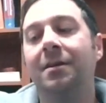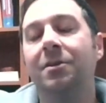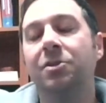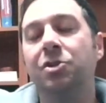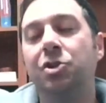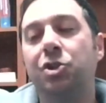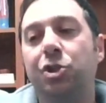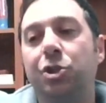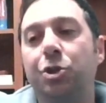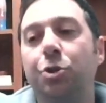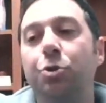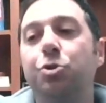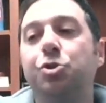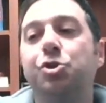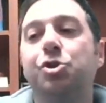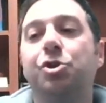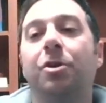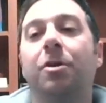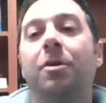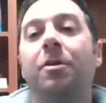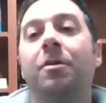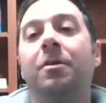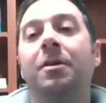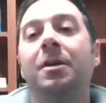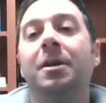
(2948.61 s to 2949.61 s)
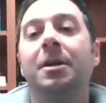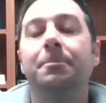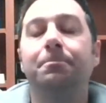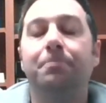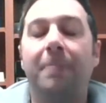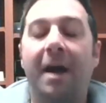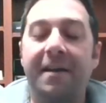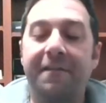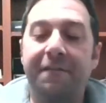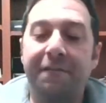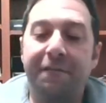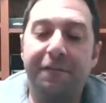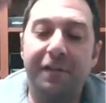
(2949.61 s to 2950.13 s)
suture
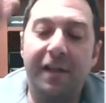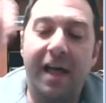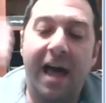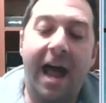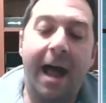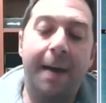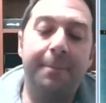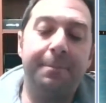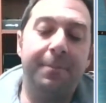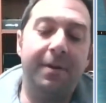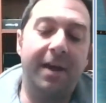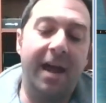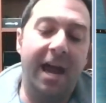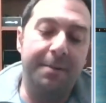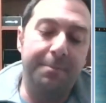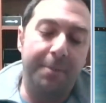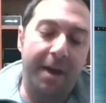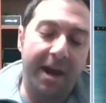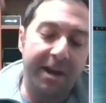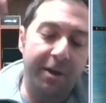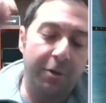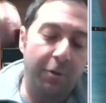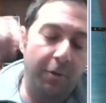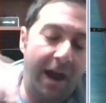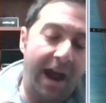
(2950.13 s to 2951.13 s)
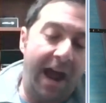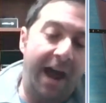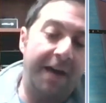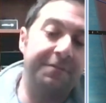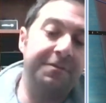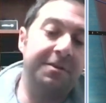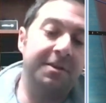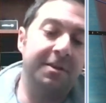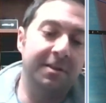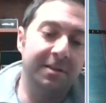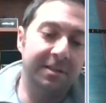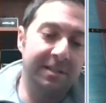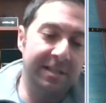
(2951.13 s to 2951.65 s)
my flap and my
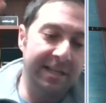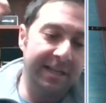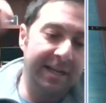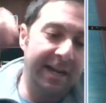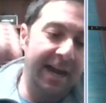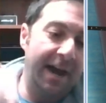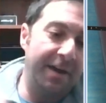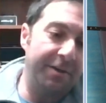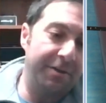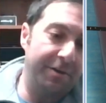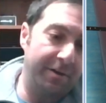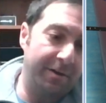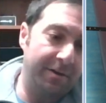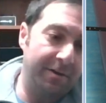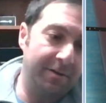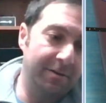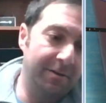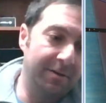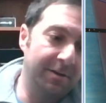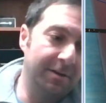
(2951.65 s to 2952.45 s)
graft together.